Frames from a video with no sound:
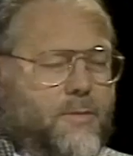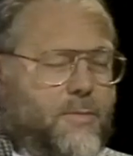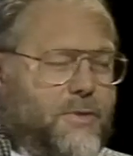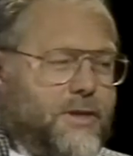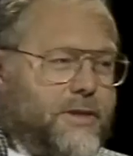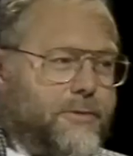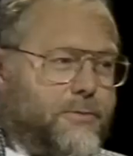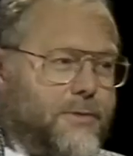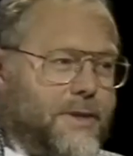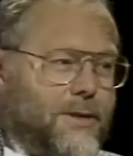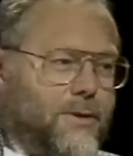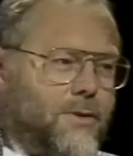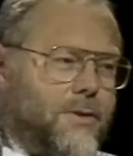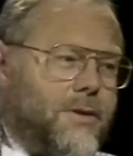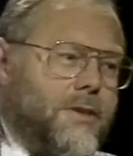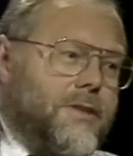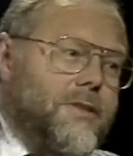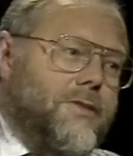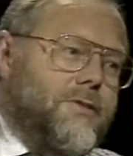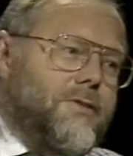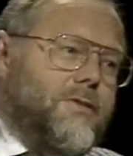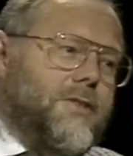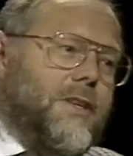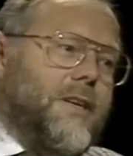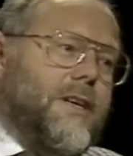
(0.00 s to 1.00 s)
But if we look
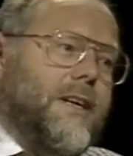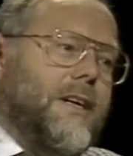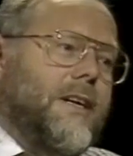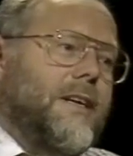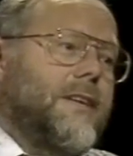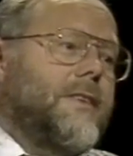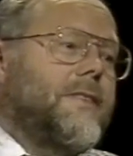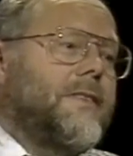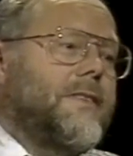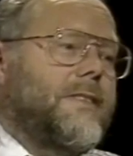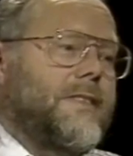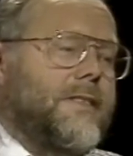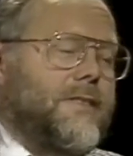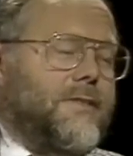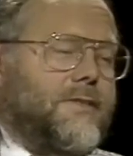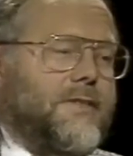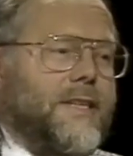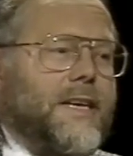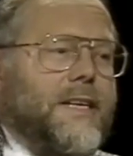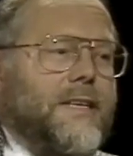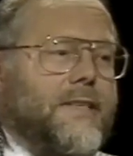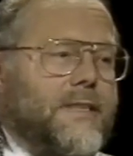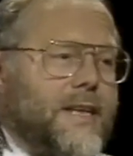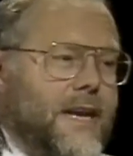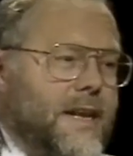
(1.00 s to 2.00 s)
at a star that is,
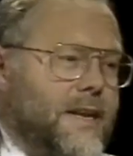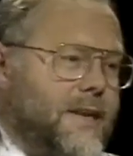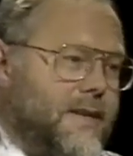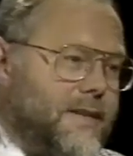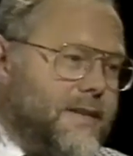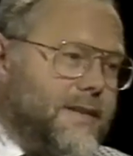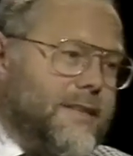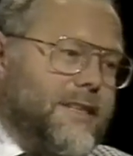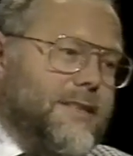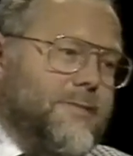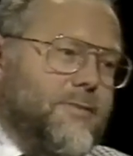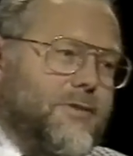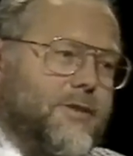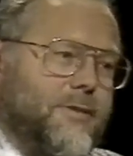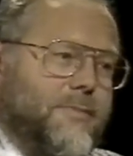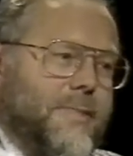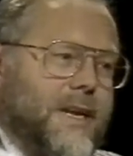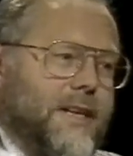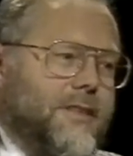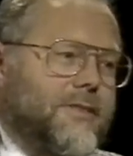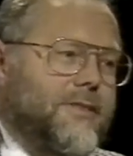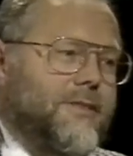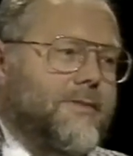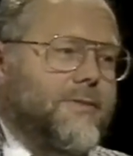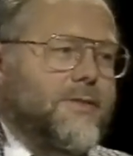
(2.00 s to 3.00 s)
say, 10 times the mass